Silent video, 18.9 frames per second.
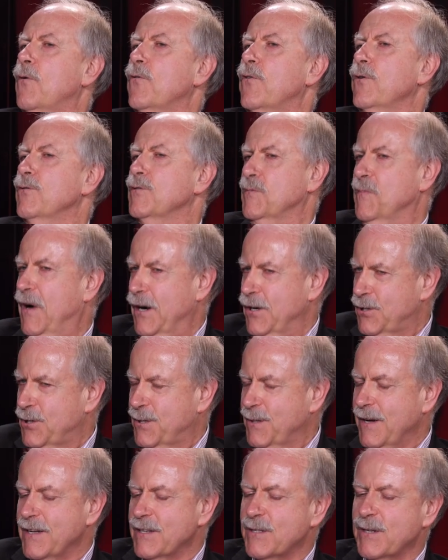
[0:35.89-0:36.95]
I don't do as
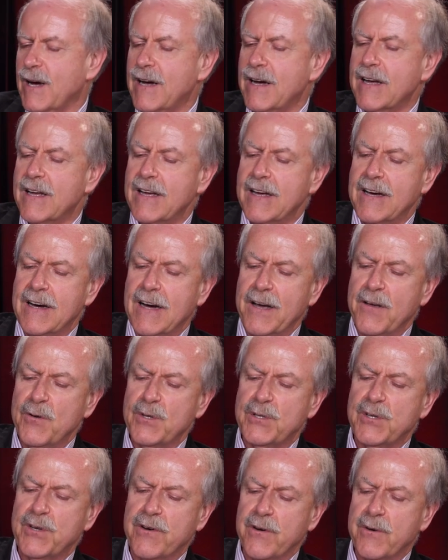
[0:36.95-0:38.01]
much as I
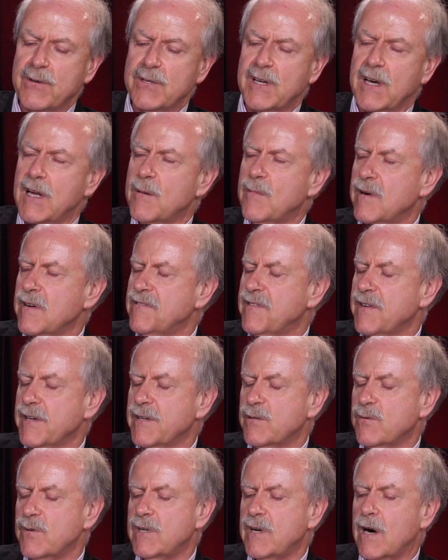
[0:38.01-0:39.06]
used to do. It's kind of my
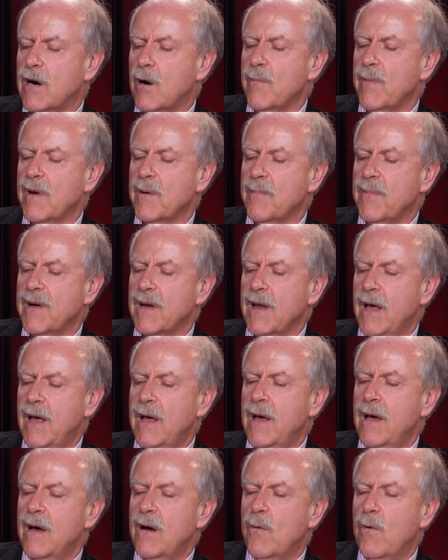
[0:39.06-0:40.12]
phased retirement. But
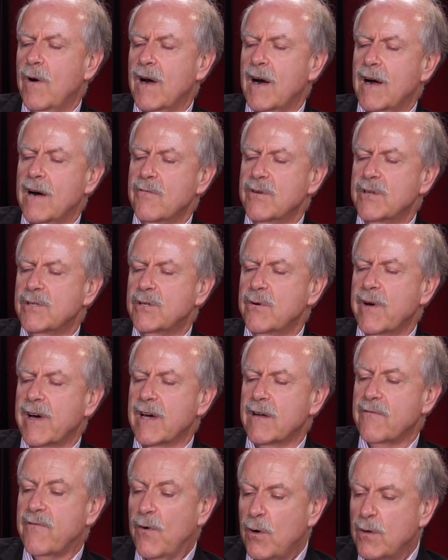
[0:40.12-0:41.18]
when I was
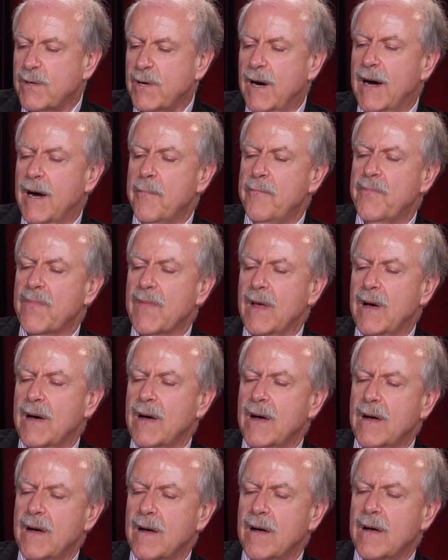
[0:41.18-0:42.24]
doing it full-time,
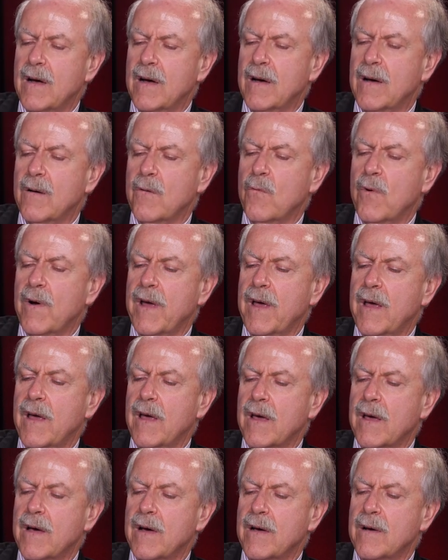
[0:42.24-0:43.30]

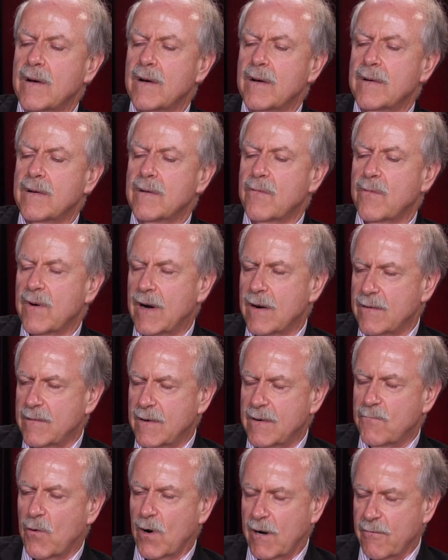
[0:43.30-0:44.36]
we
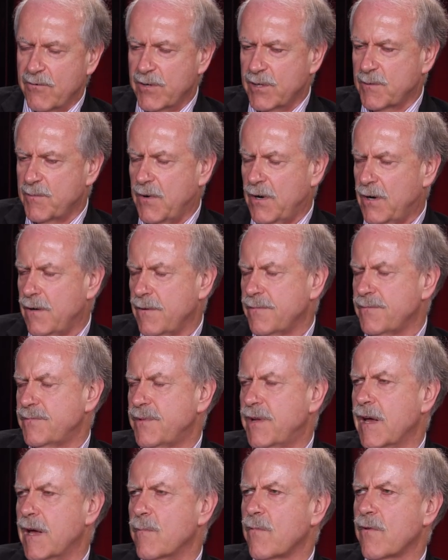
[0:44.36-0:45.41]
worked with a small
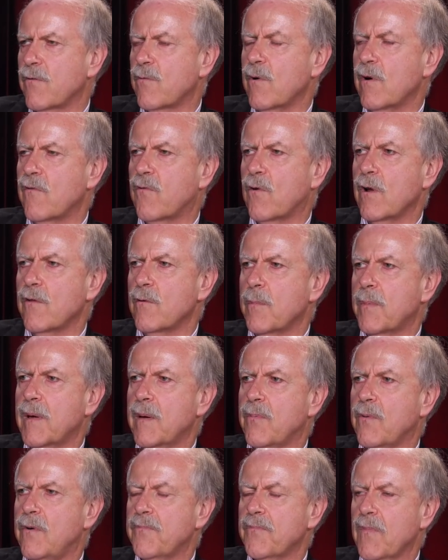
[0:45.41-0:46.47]
team of three or four other
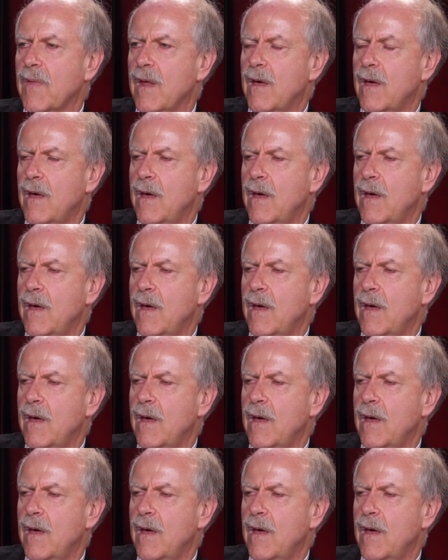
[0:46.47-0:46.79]
people.